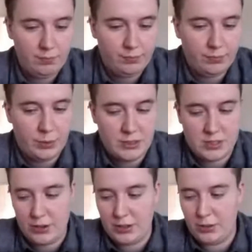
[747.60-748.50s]
But
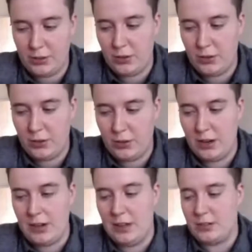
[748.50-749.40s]
so I'd quite like to
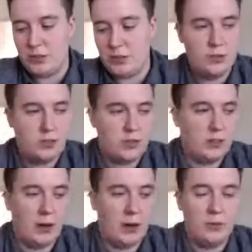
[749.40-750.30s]
try and use these
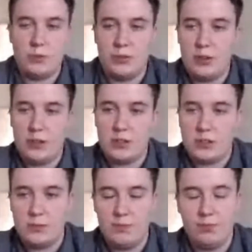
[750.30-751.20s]
poems that we've worked
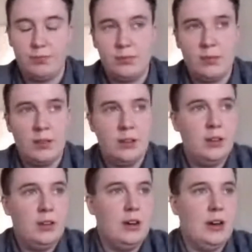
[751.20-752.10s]
on.
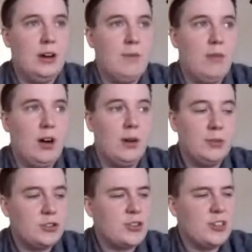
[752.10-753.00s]
I'm going to
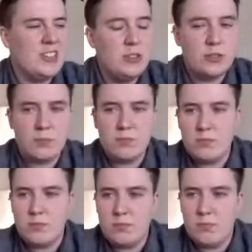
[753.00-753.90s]
try and use
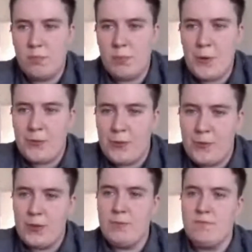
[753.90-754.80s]
both of
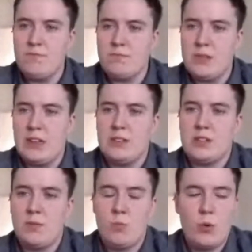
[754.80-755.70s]
them in
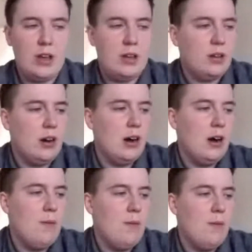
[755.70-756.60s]
some way,
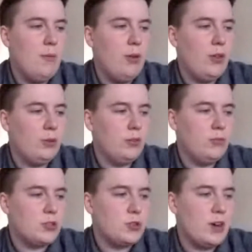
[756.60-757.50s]
although I'm not
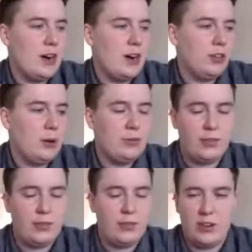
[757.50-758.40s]
sure how, because they're about
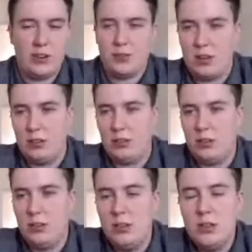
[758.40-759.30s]
very different things,
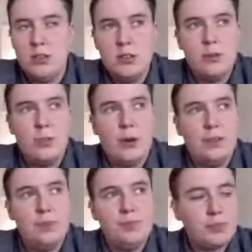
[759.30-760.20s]
but
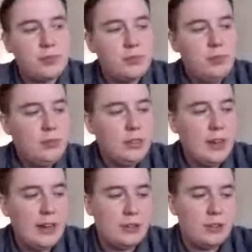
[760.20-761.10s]

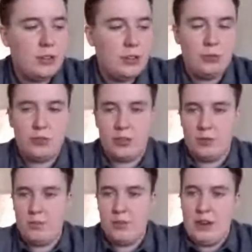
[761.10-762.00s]
I'm to use
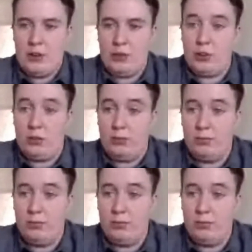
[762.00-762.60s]
them in a song,